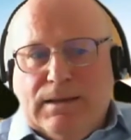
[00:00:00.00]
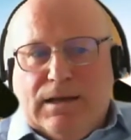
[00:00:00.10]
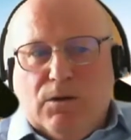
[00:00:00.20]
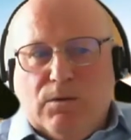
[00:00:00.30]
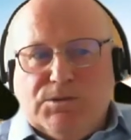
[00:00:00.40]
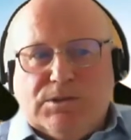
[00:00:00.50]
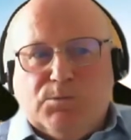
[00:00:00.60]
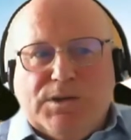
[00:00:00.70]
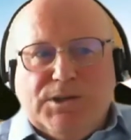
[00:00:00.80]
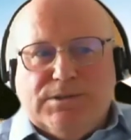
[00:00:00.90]
you know, just
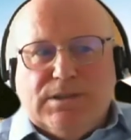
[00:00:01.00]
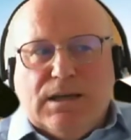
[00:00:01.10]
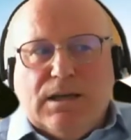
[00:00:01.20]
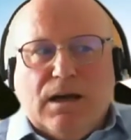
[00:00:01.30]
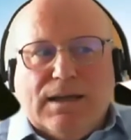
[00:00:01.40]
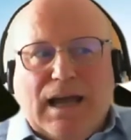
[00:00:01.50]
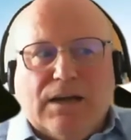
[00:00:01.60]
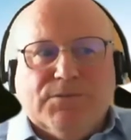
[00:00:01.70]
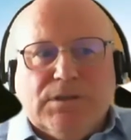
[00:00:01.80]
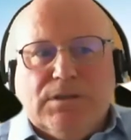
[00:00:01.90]
when you say I
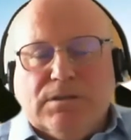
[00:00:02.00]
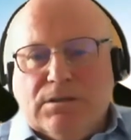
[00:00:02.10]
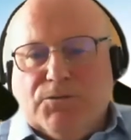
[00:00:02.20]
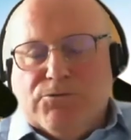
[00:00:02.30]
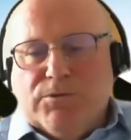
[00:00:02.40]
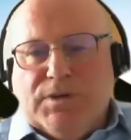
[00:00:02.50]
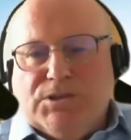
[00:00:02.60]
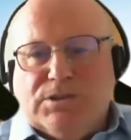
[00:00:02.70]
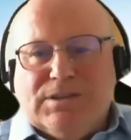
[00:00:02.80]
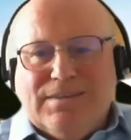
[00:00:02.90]
haven't done enough
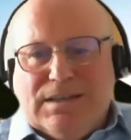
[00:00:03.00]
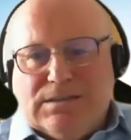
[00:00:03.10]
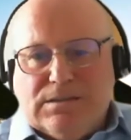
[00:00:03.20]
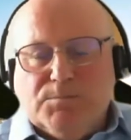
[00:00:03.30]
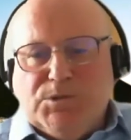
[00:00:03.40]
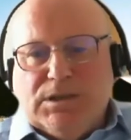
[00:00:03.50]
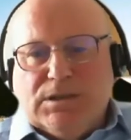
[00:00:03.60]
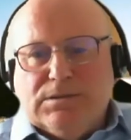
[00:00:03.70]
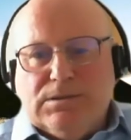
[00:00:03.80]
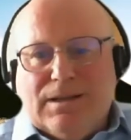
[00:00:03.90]
revision in this subject,